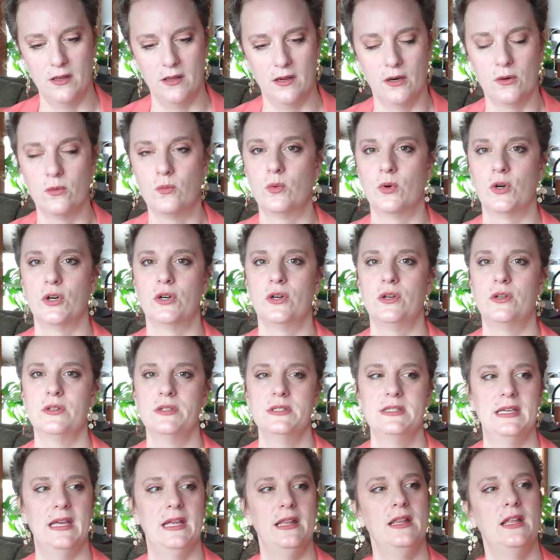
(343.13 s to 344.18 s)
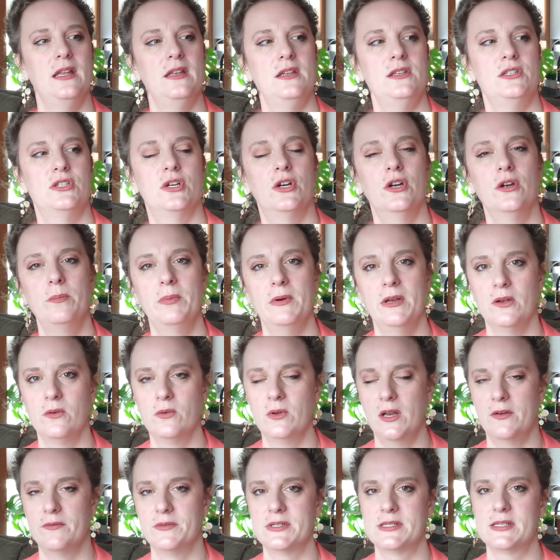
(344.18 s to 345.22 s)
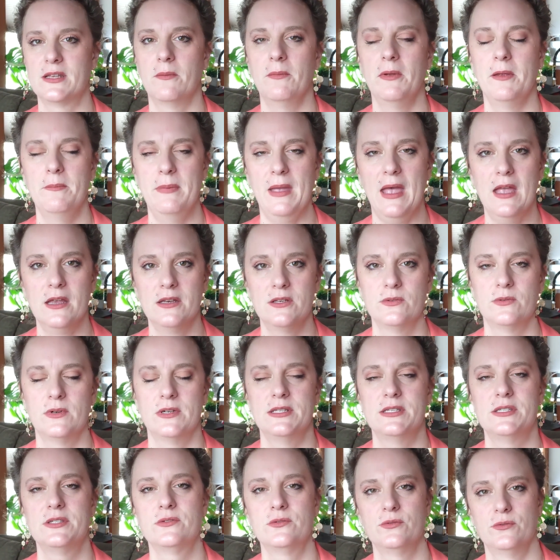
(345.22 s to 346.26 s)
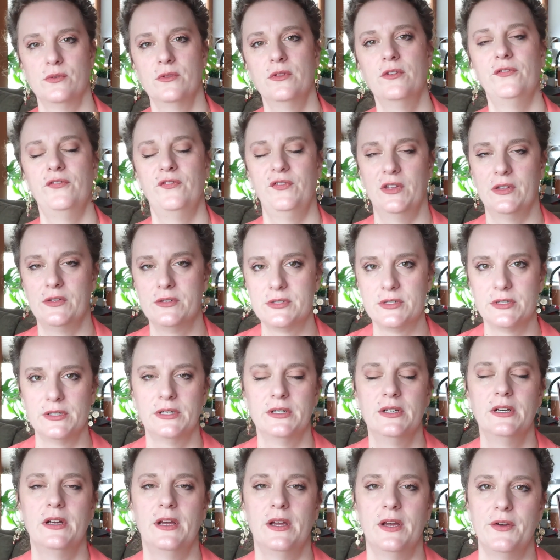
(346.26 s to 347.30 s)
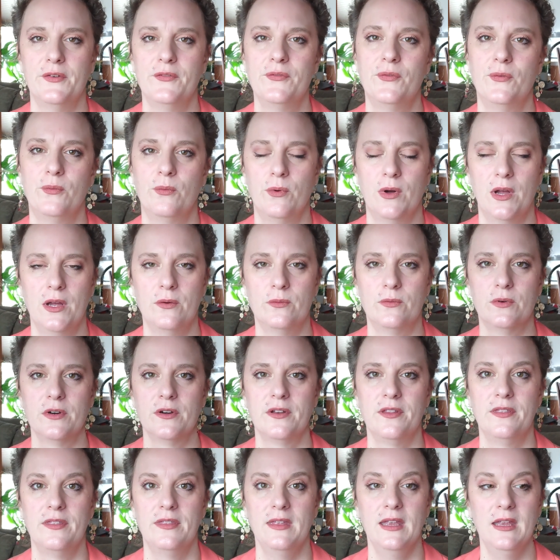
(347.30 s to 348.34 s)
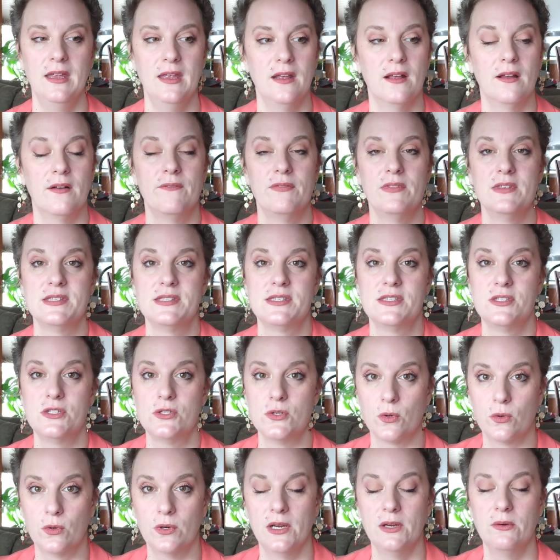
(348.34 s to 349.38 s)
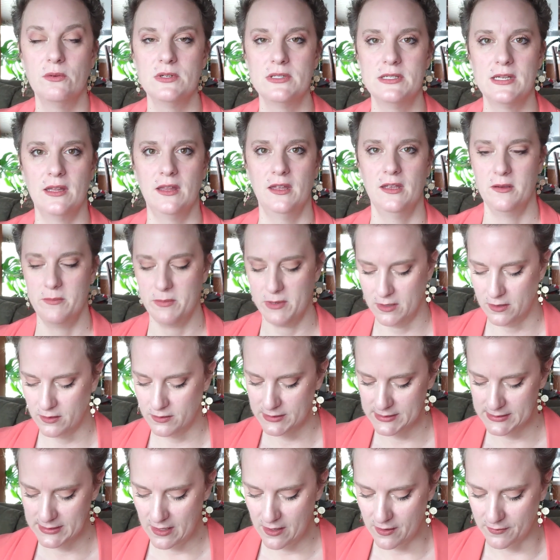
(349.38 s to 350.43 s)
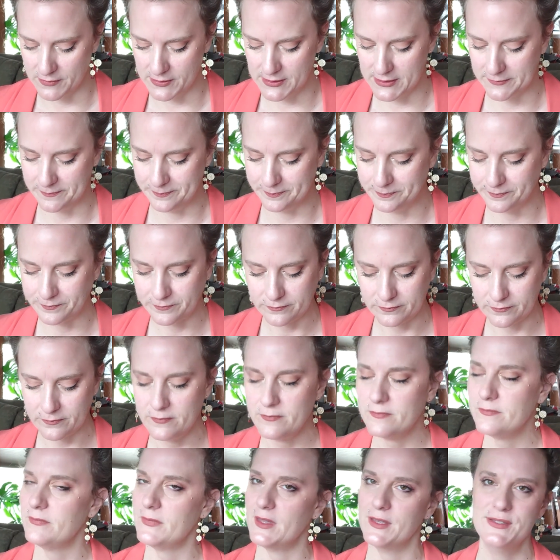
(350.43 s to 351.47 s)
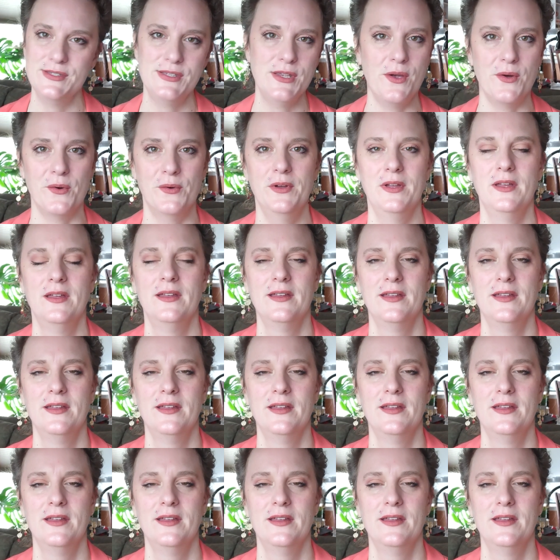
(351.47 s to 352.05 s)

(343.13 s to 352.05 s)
our world and then interpreting whatever's coming back to us through the filter of what we're thinking of the story we're telling about ourselves. So,